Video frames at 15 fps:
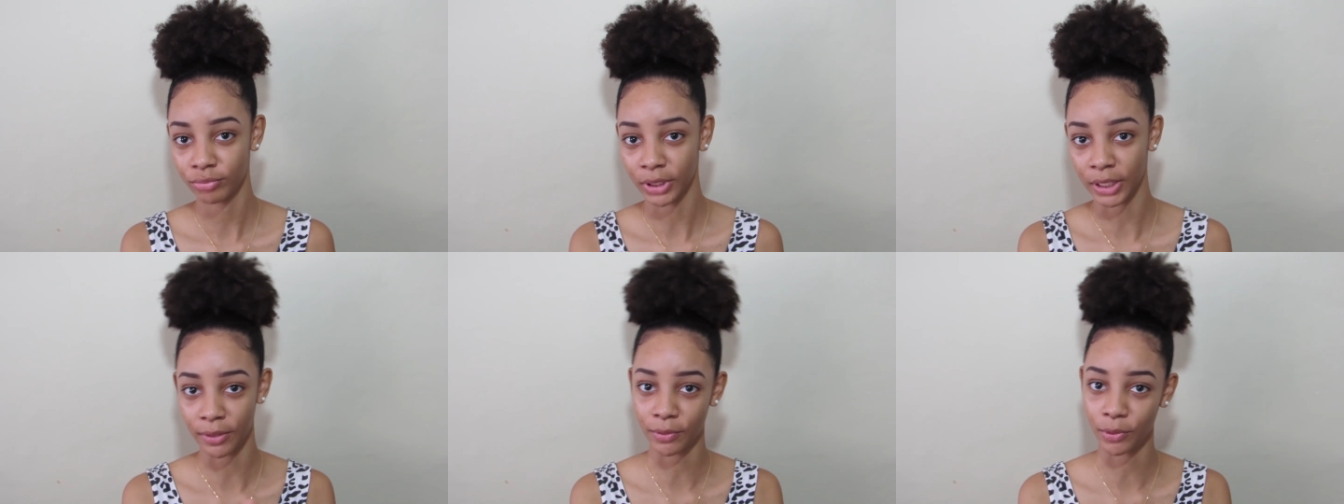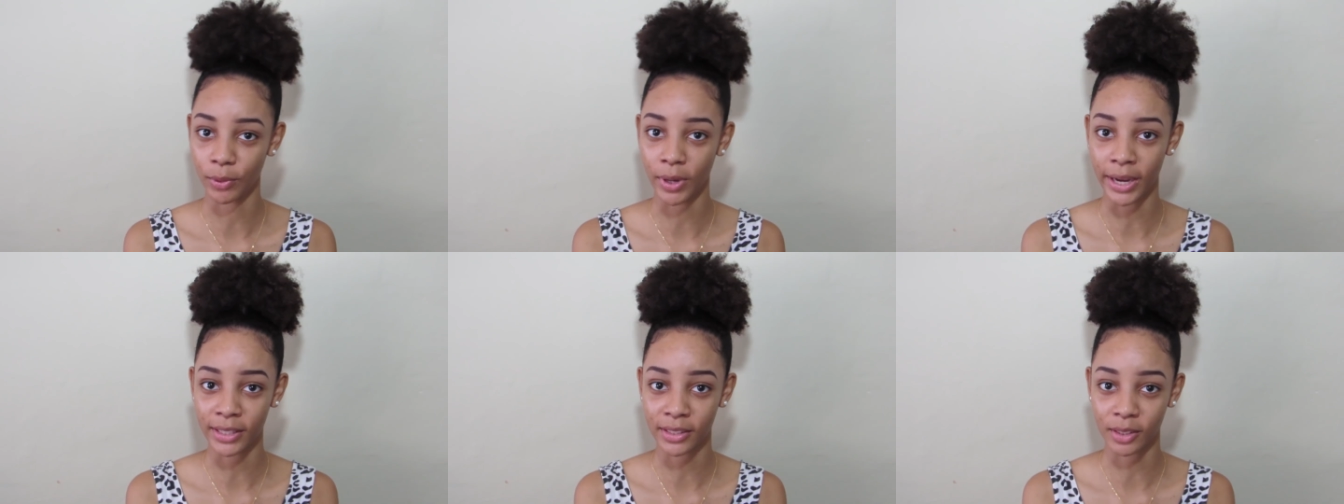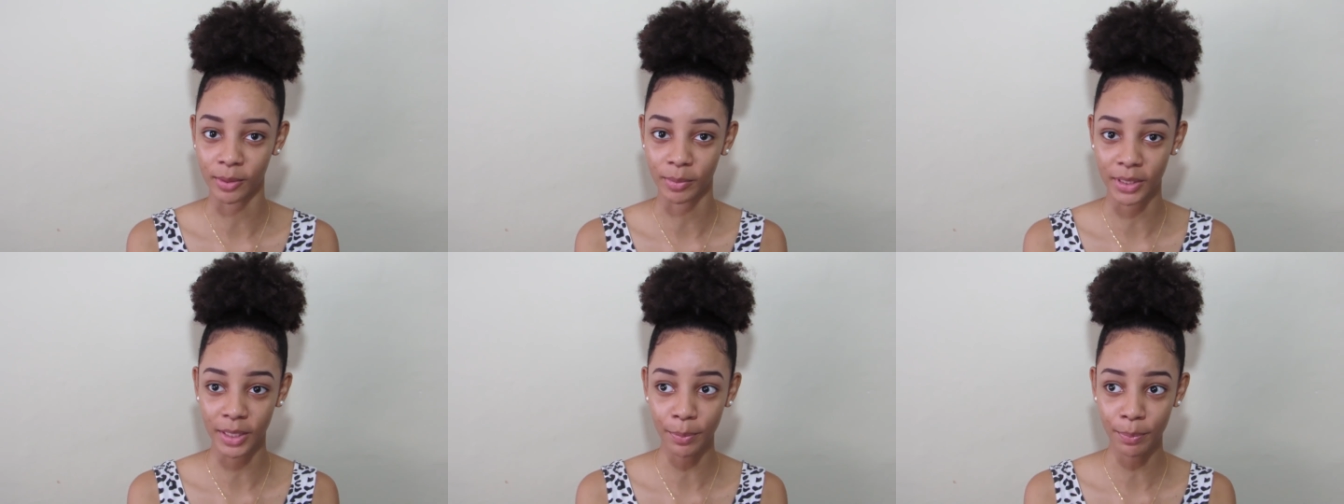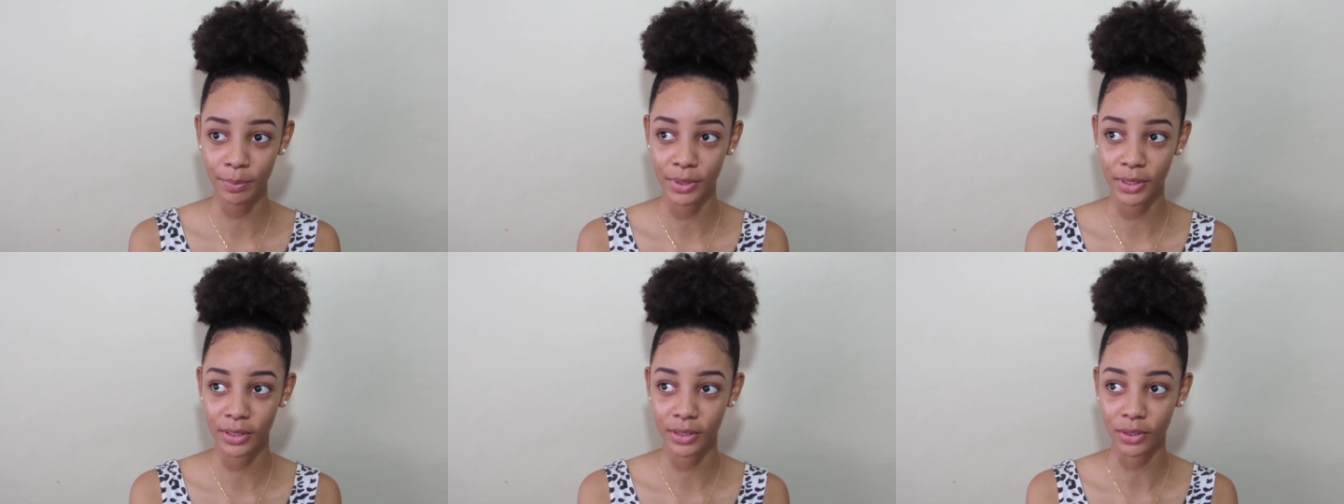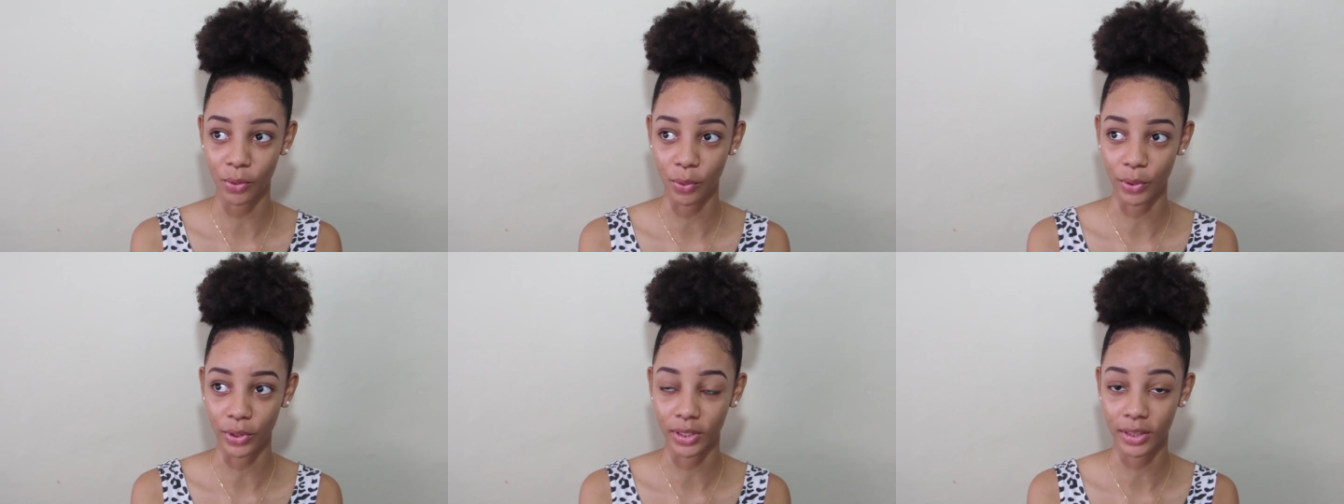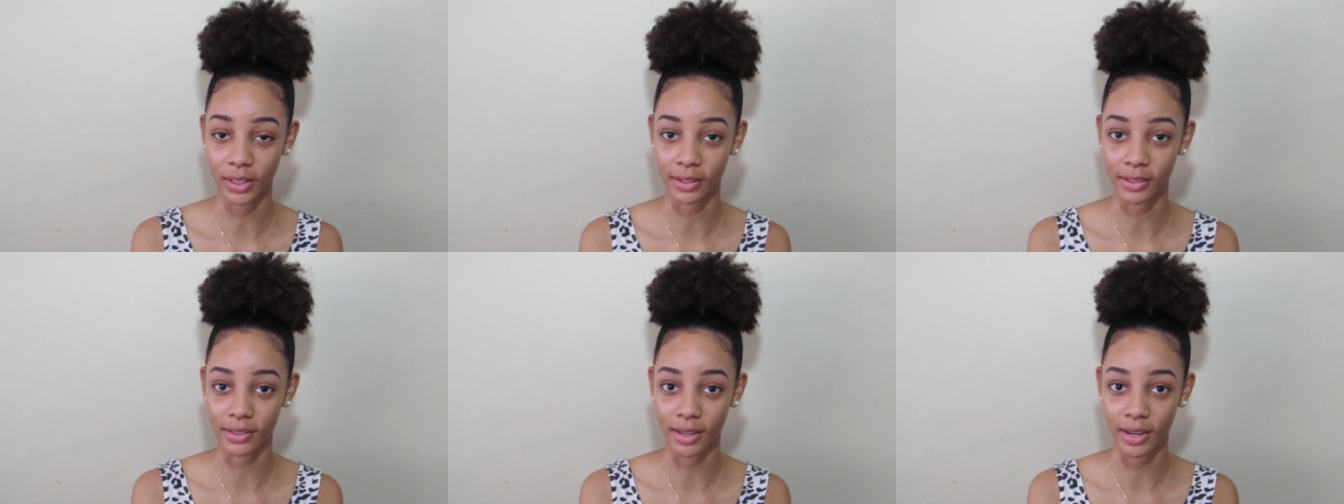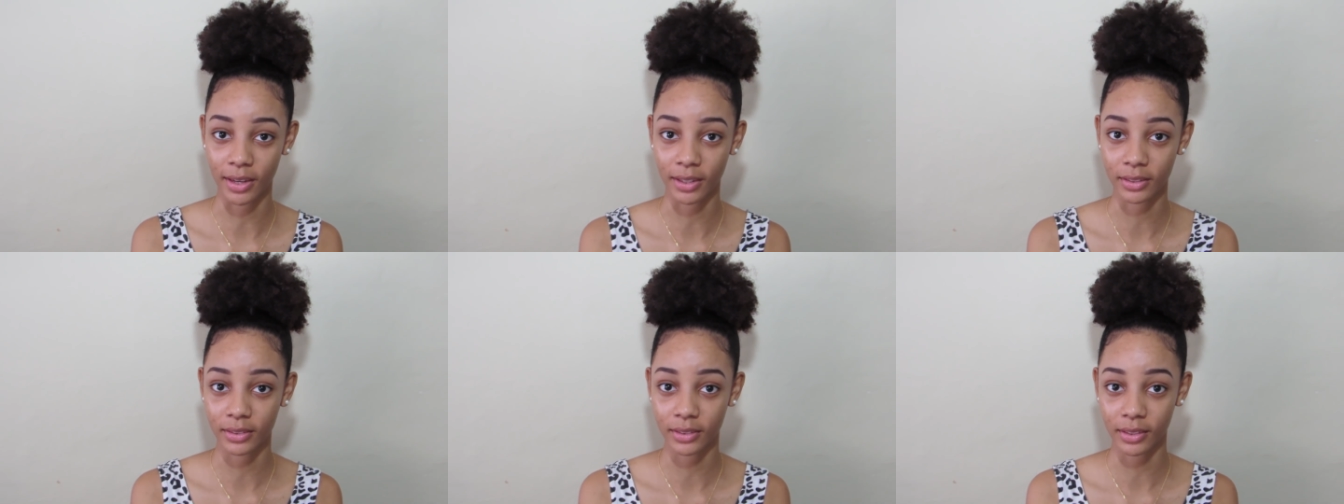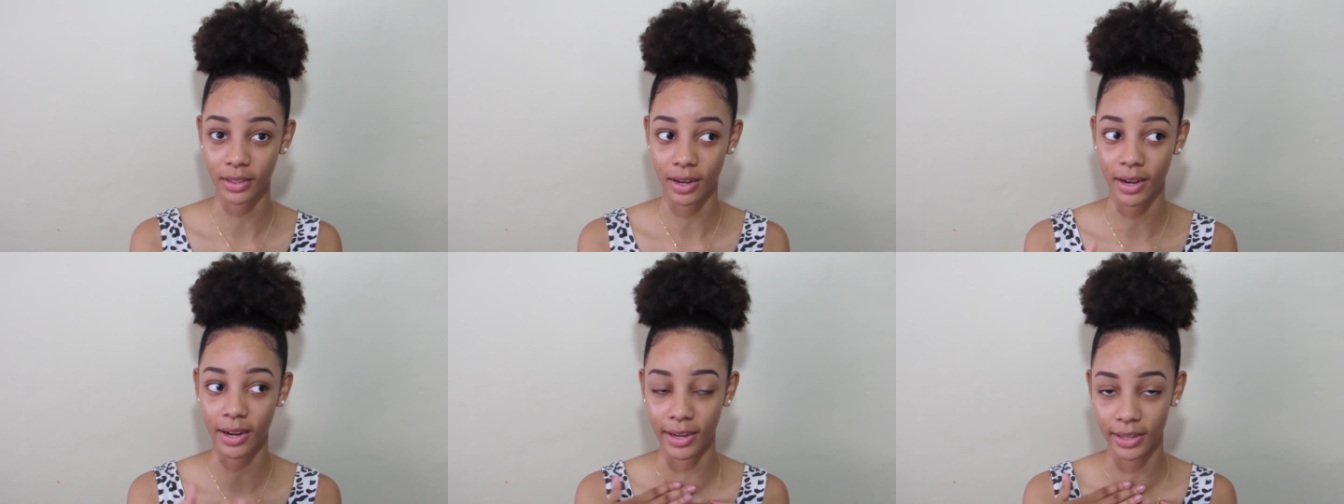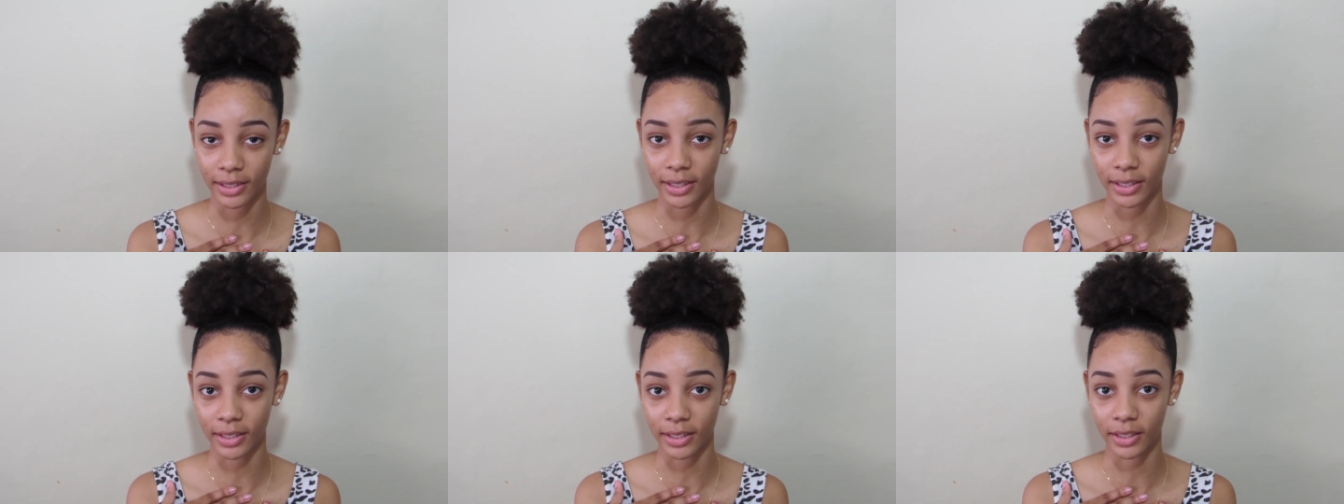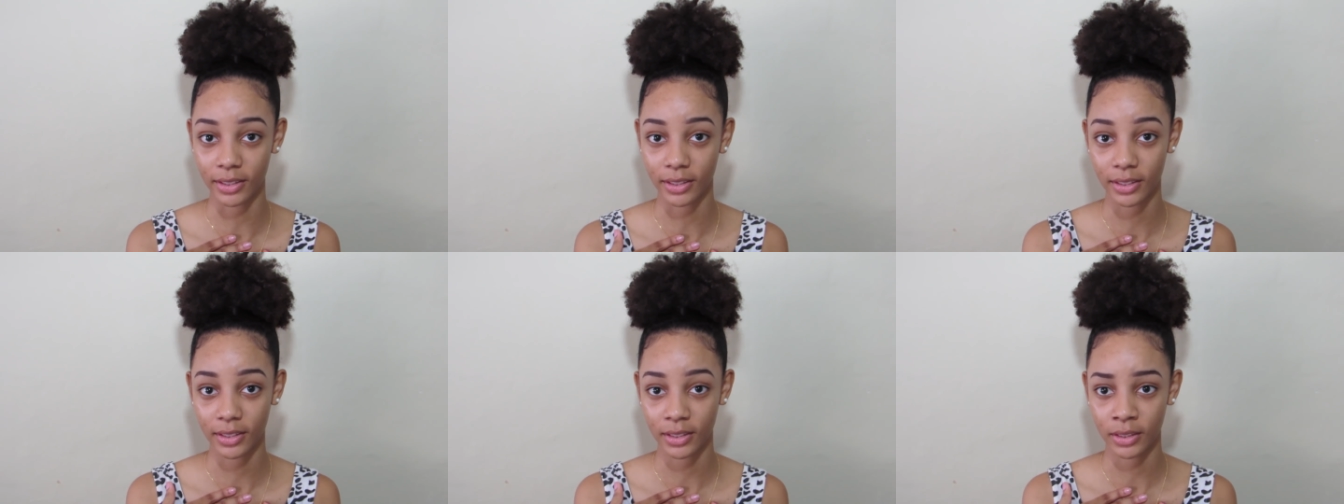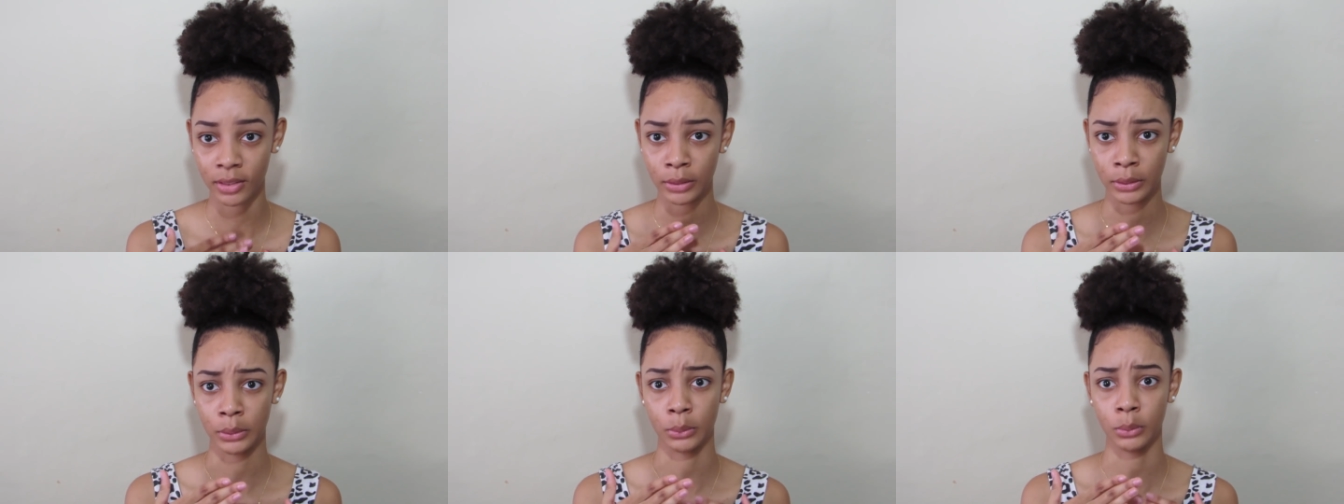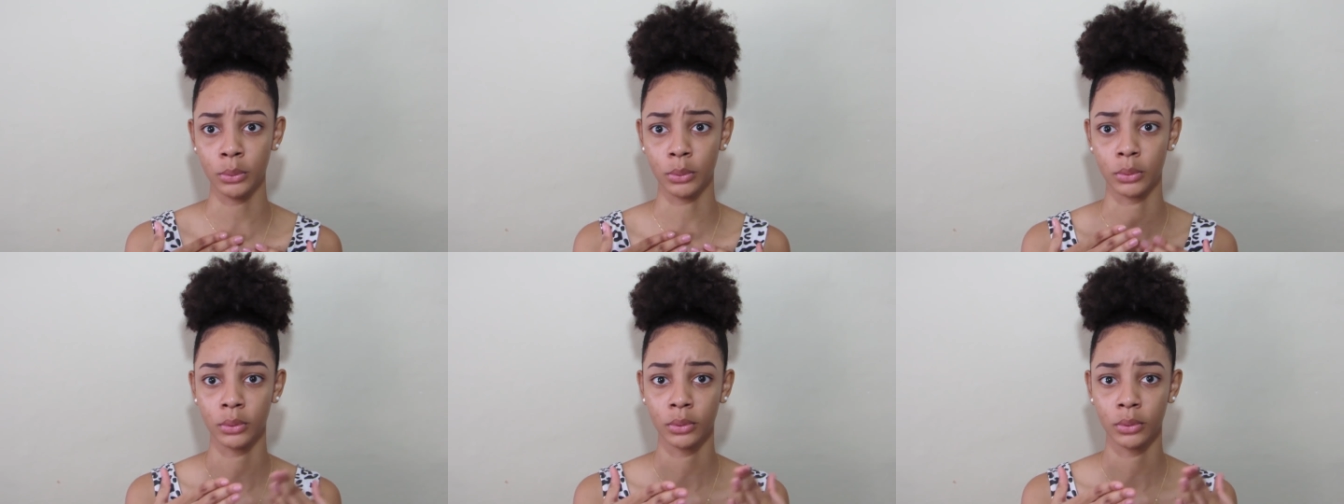give you guys some tips or things that I did. Ooh.